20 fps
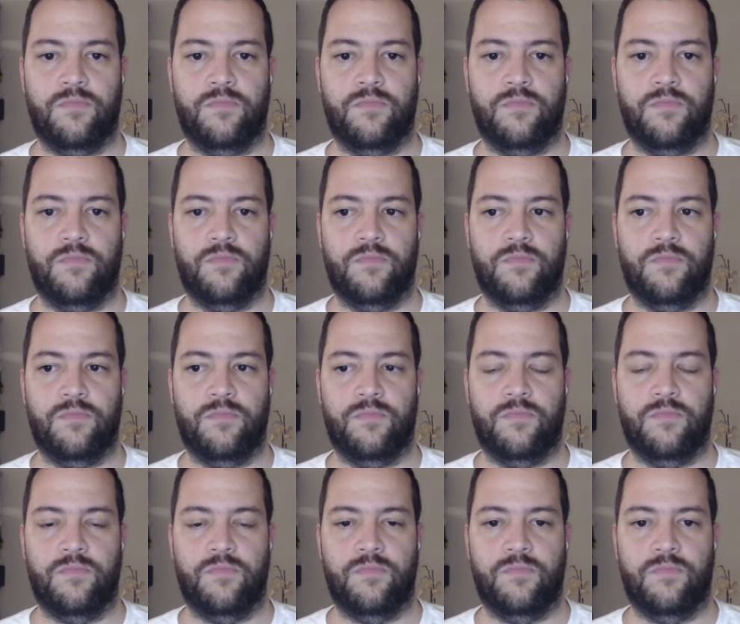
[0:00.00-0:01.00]

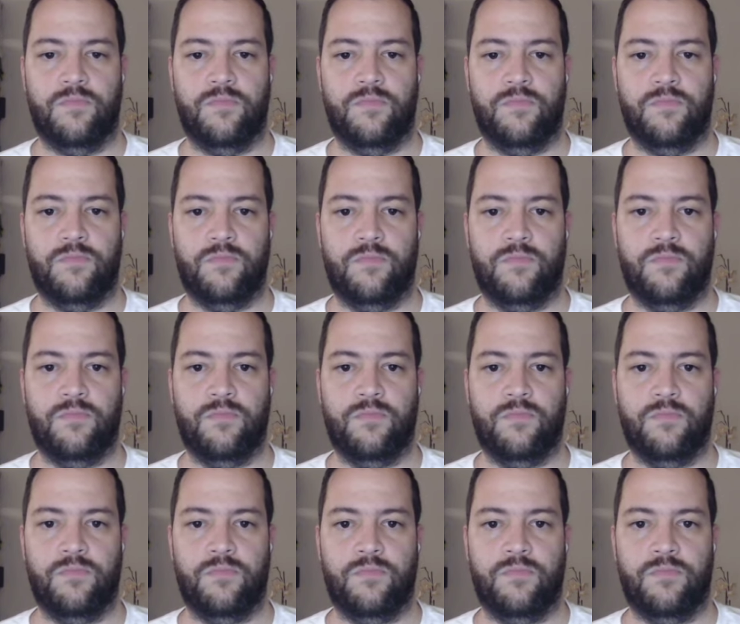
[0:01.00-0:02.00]

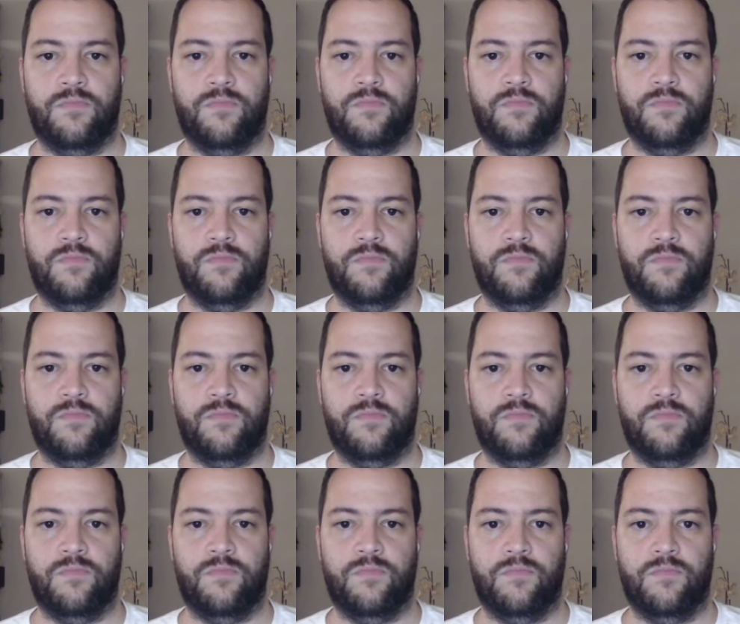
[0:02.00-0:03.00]

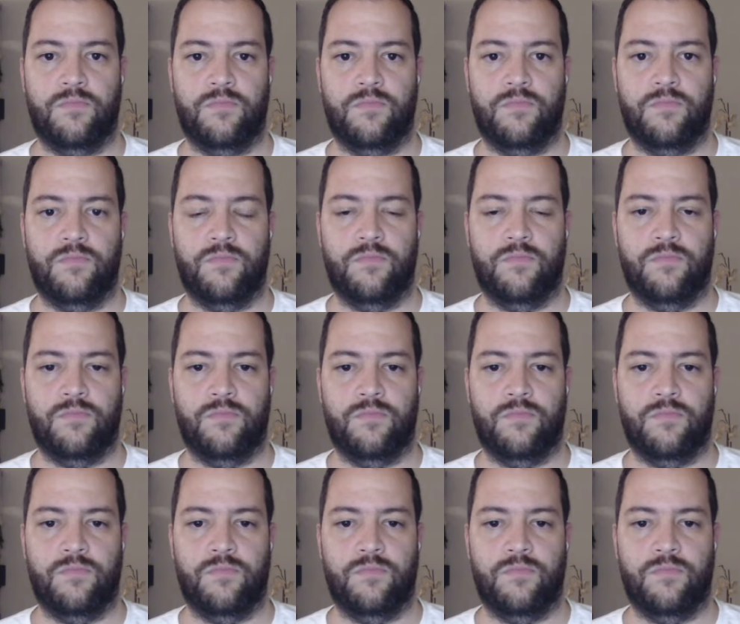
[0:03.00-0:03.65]
(silent)